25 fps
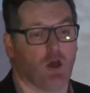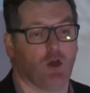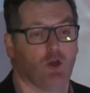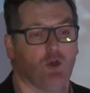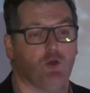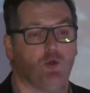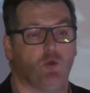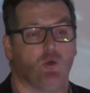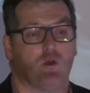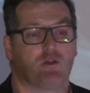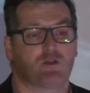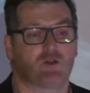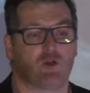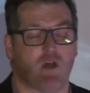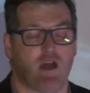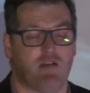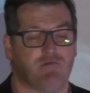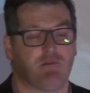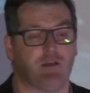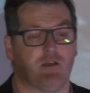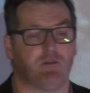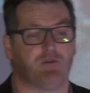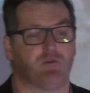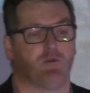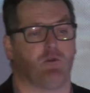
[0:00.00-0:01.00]
who were
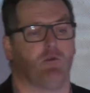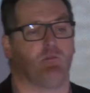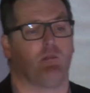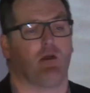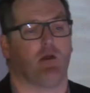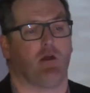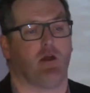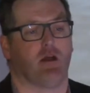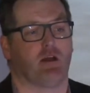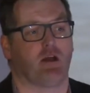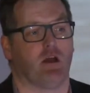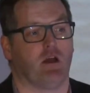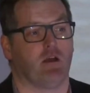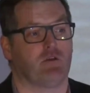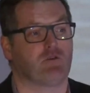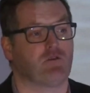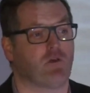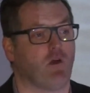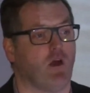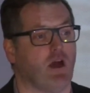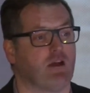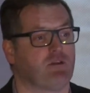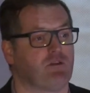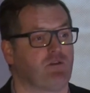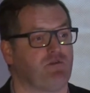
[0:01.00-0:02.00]
traveling through America,
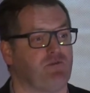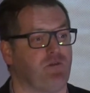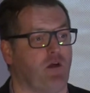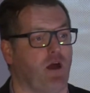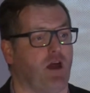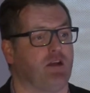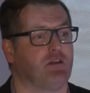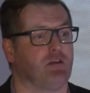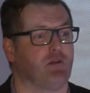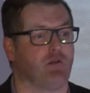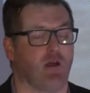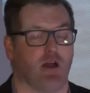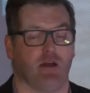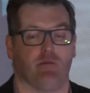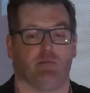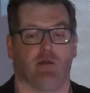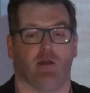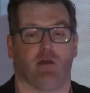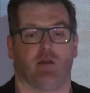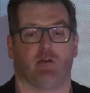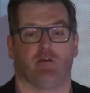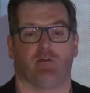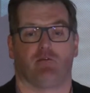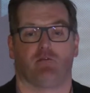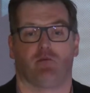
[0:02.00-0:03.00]
trying to find the great
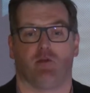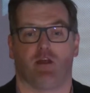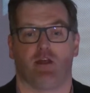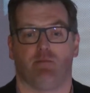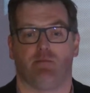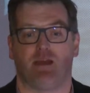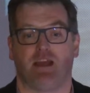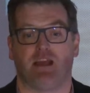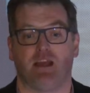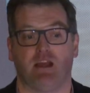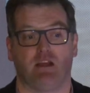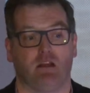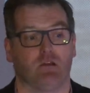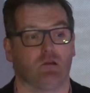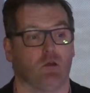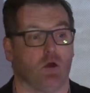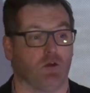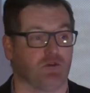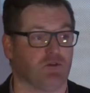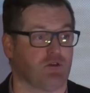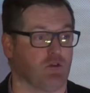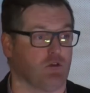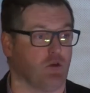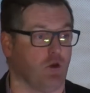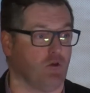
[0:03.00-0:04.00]
American dream and getting
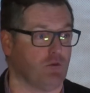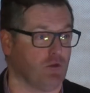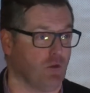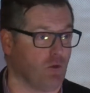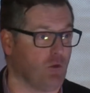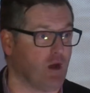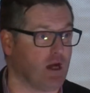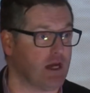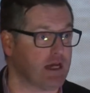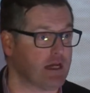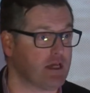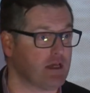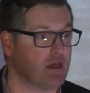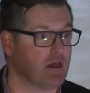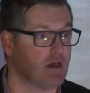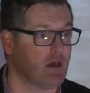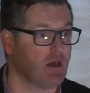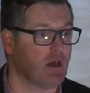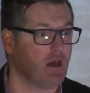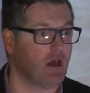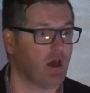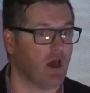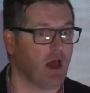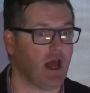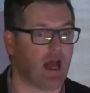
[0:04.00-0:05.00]
lost along the way.
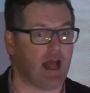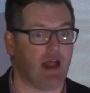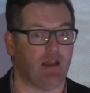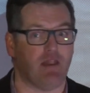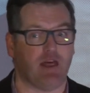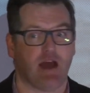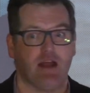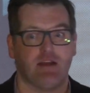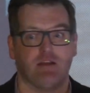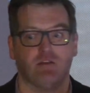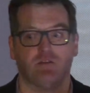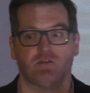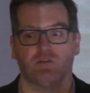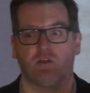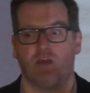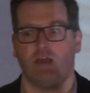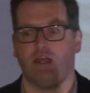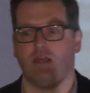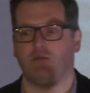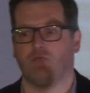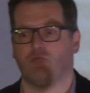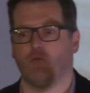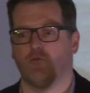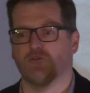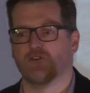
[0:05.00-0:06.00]
And that is,
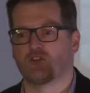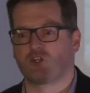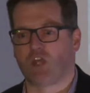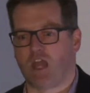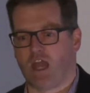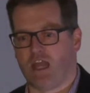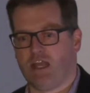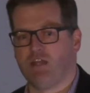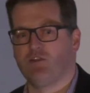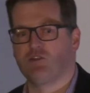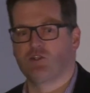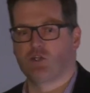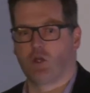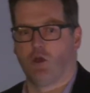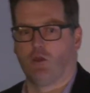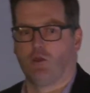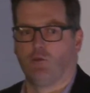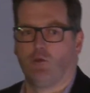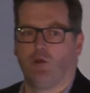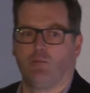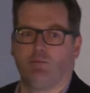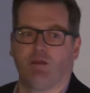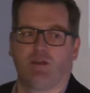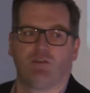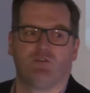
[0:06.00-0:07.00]
it changed
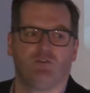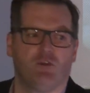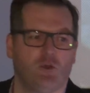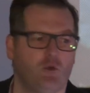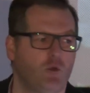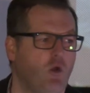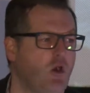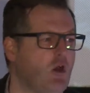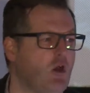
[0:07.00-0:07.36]
Hollywood because New